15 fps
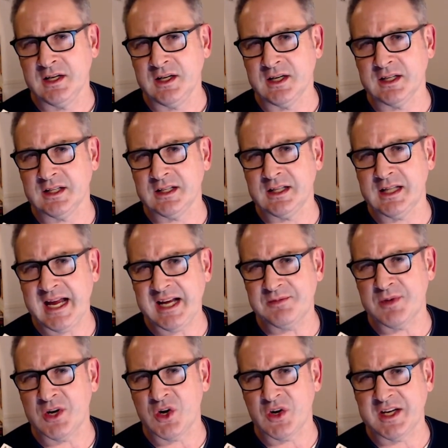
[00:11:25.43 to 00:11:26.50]
a
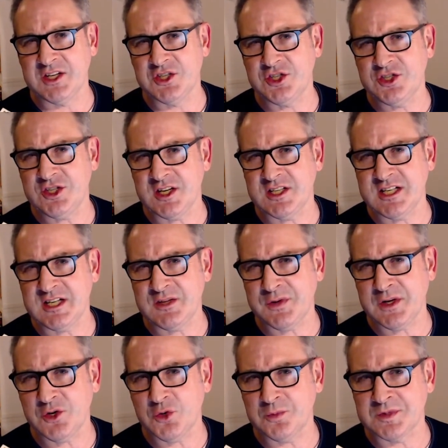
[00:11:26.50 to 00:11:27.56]
landmark in shitty
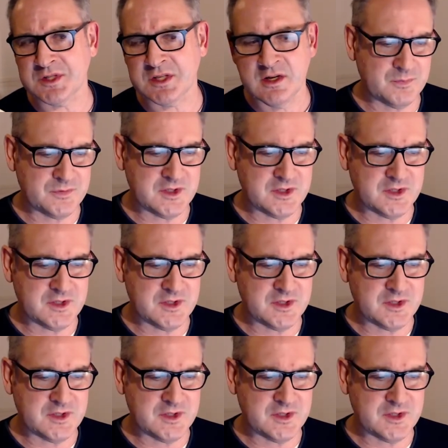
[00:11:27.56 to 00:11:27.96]
films,